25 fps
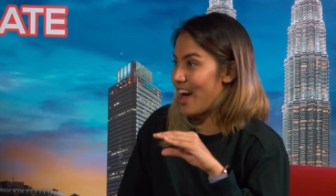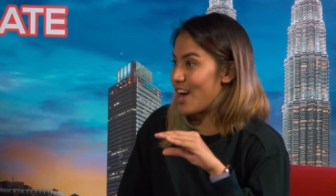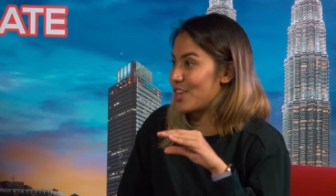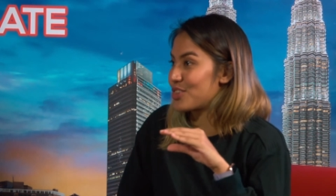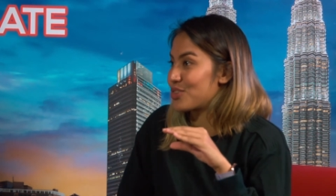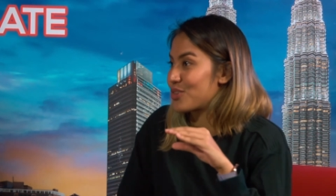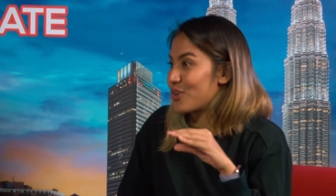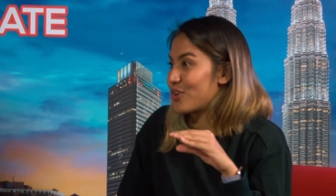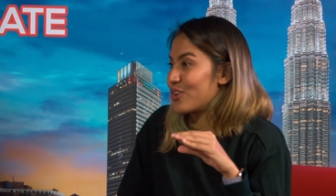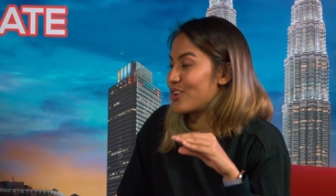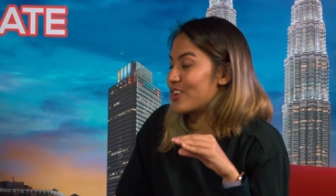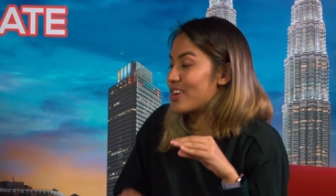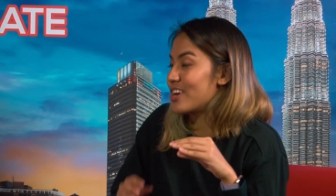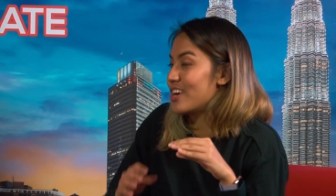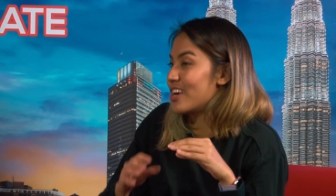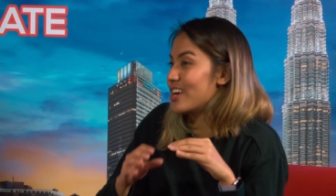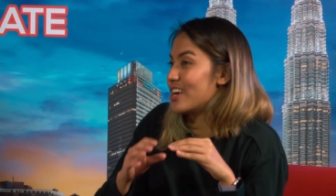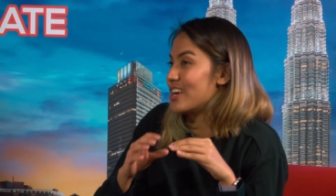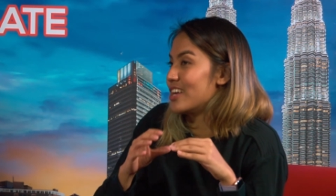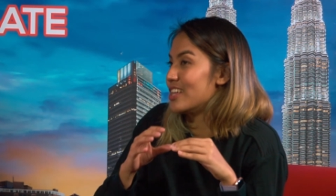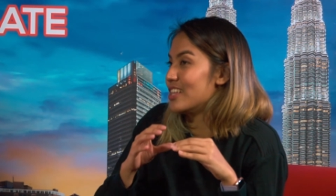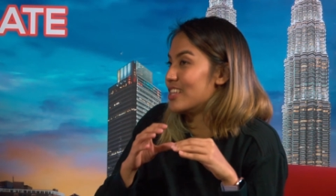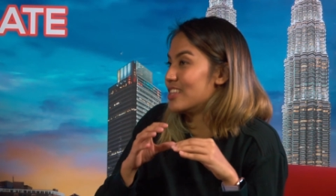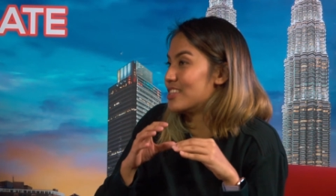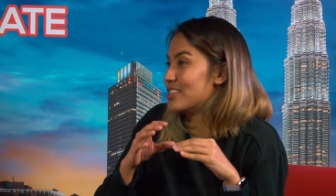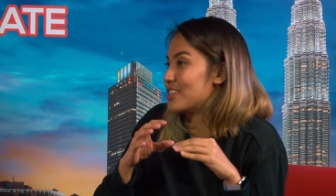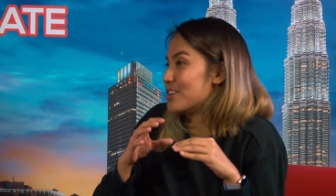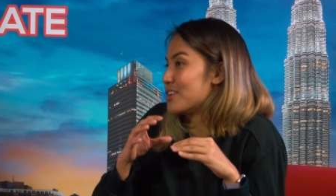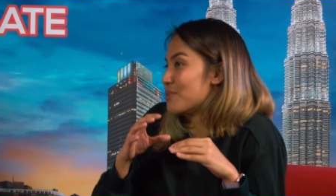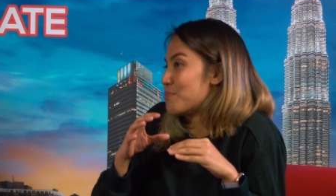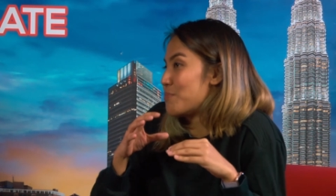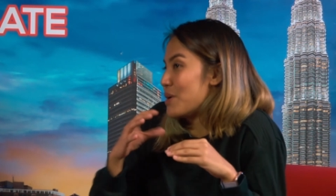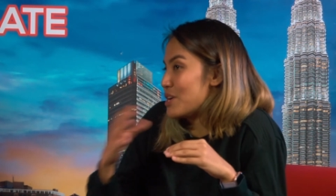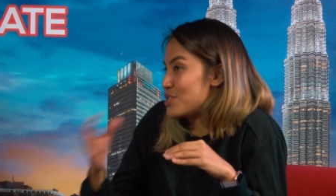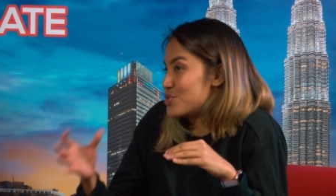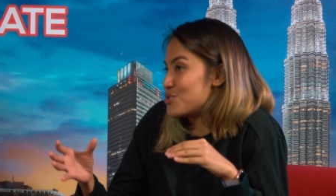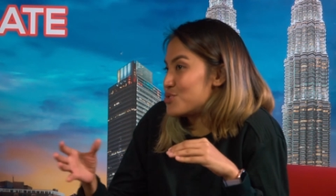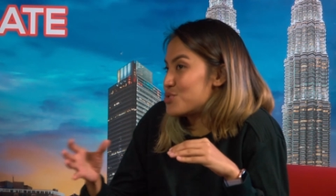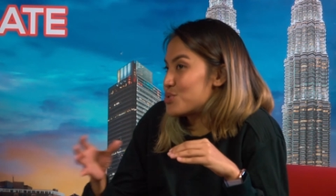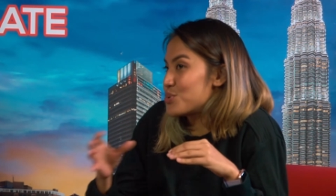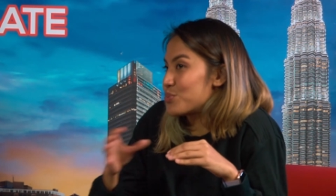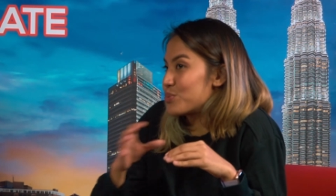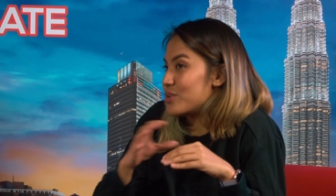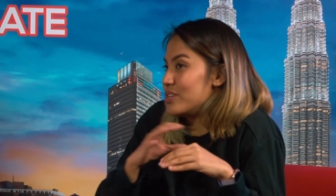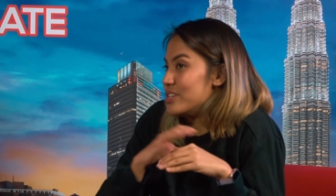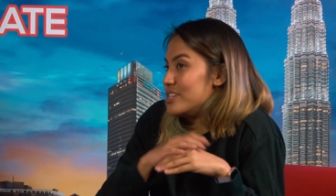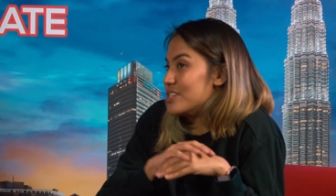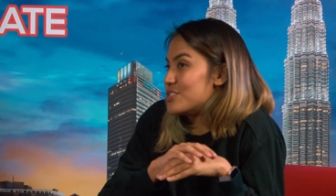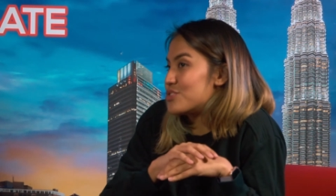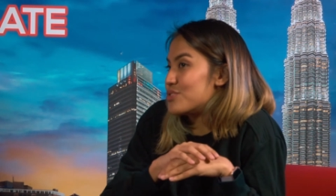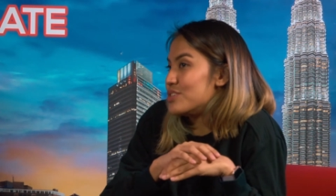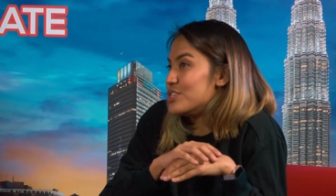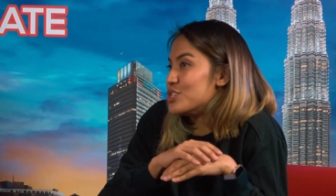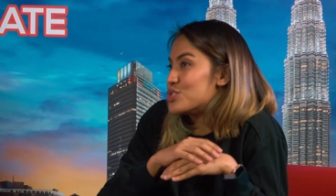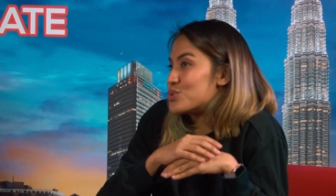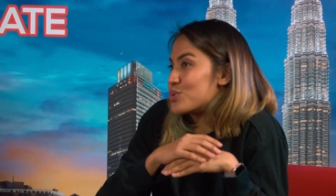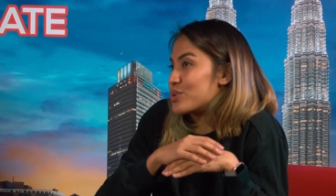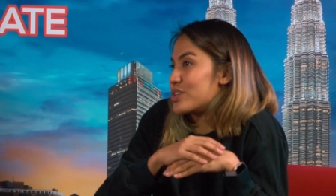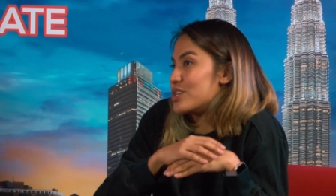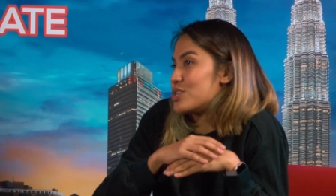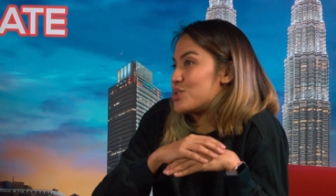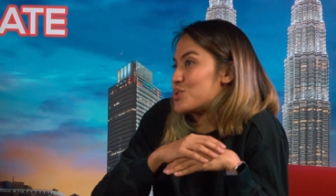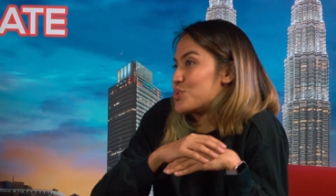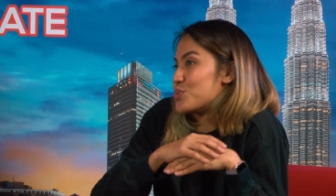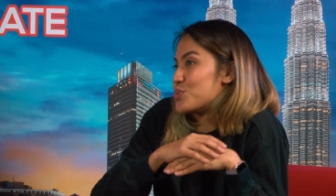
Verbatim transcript: I thought the pageantry world literally took it